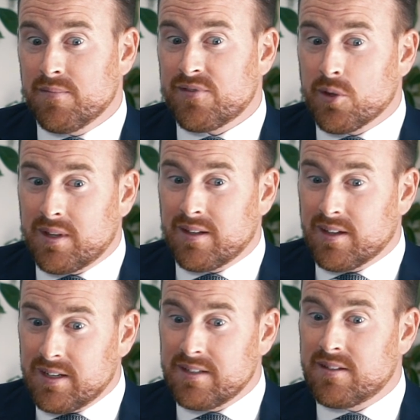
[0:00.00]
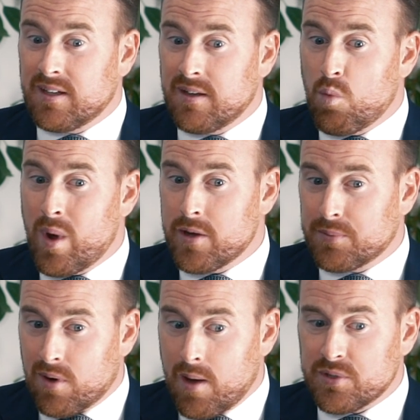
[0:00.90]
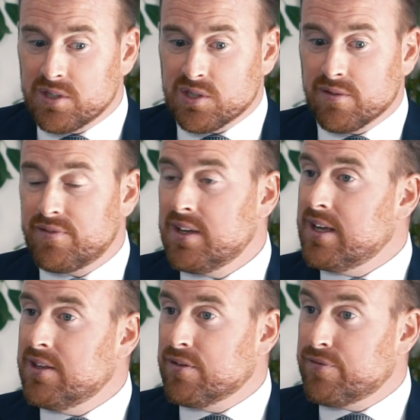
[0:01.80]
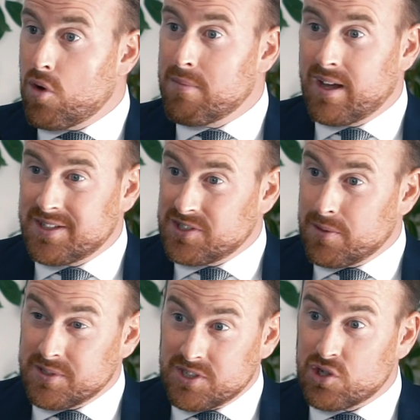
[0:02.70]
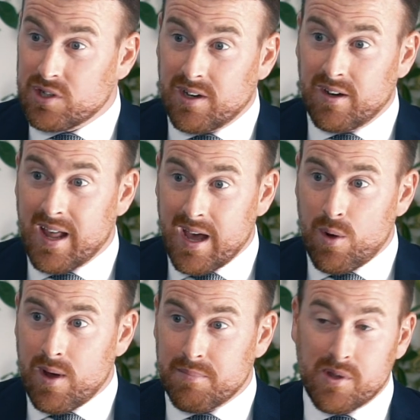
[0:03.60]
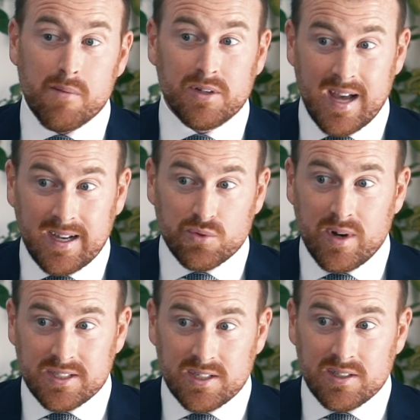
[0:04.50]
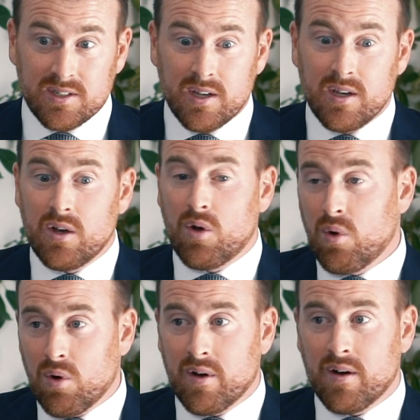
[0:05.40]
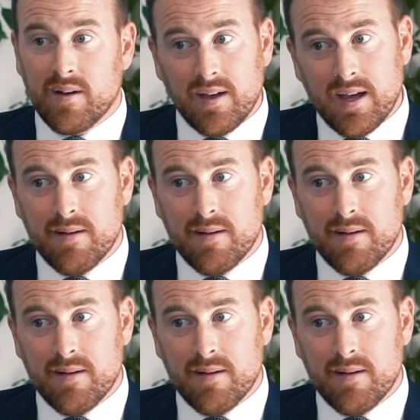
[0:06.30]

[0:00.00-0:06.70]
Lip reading: So that they'll need to weigh up their options of either formalising their position here now and become a tax resident, or